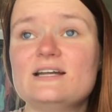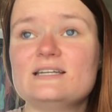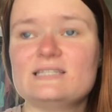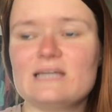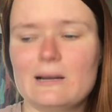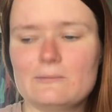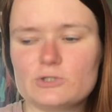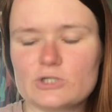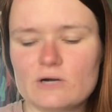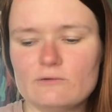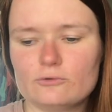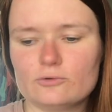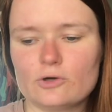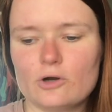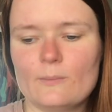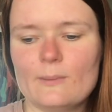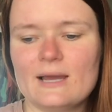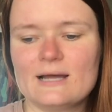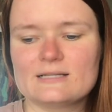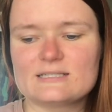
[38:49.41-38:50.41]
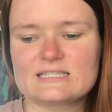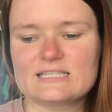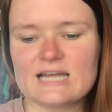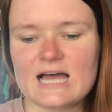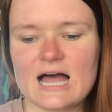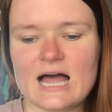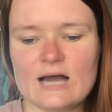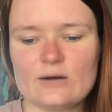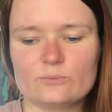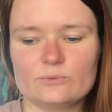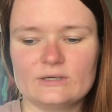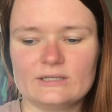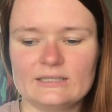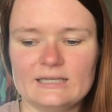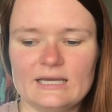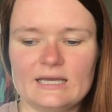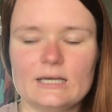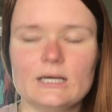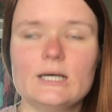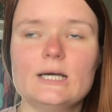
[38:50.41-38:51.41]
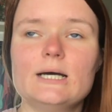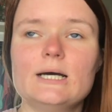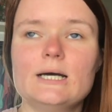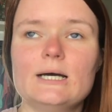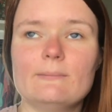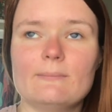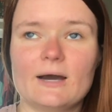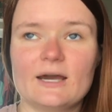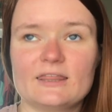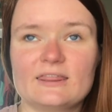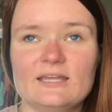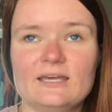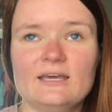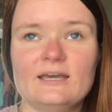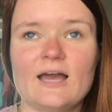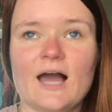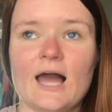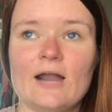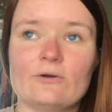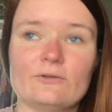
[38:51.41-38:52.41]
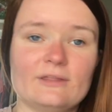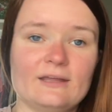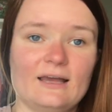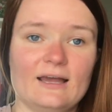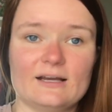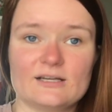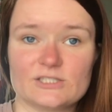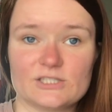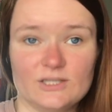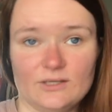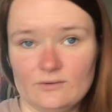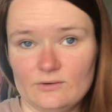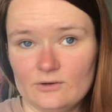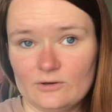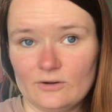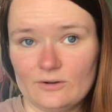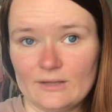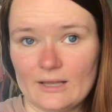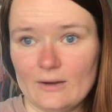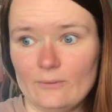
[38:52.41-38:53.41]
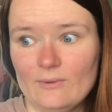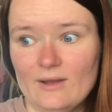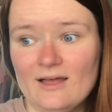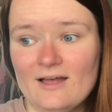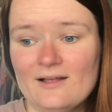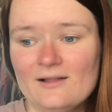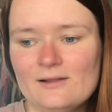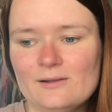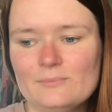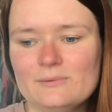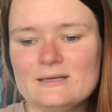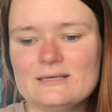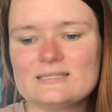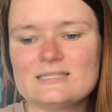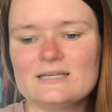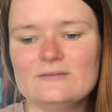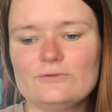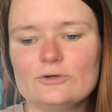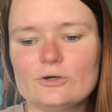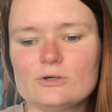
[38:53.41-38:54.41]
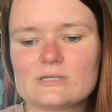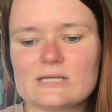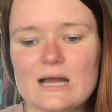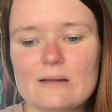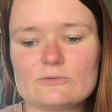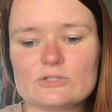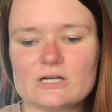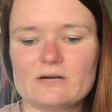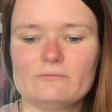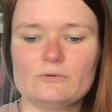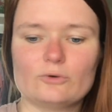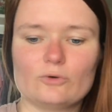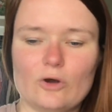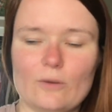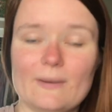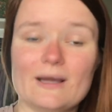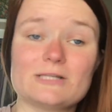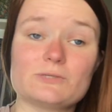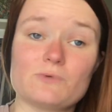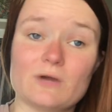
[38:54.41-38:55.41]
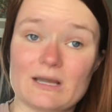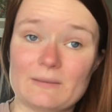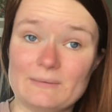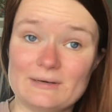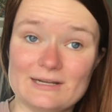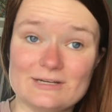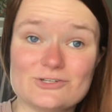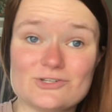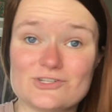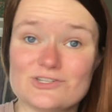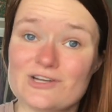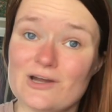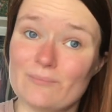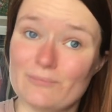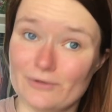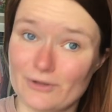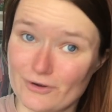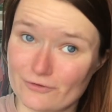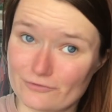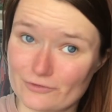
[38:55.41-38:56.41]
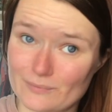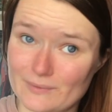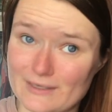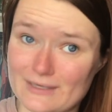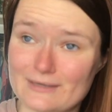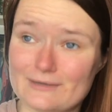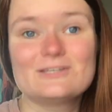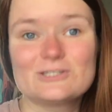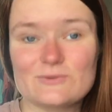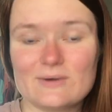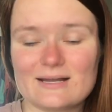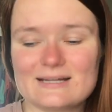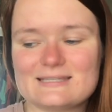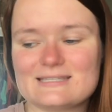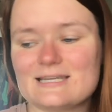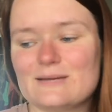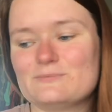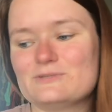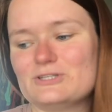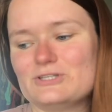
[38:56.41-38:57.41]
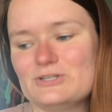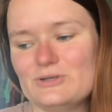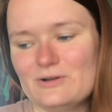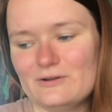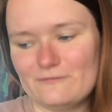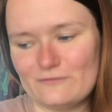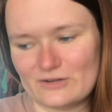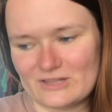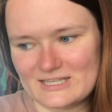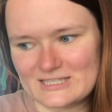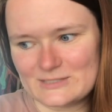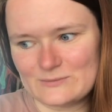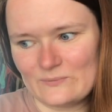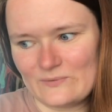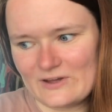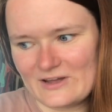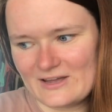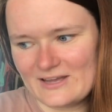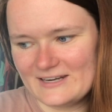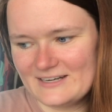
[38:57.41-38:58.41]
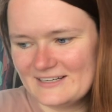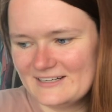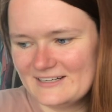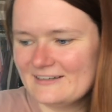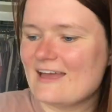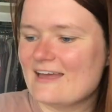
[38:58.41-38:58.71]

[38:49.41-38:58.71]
Time travel romance, not really my thing. I don't think executed all that well. Please leave your time travel romance recommendations down below for me so I can substitute it for this one.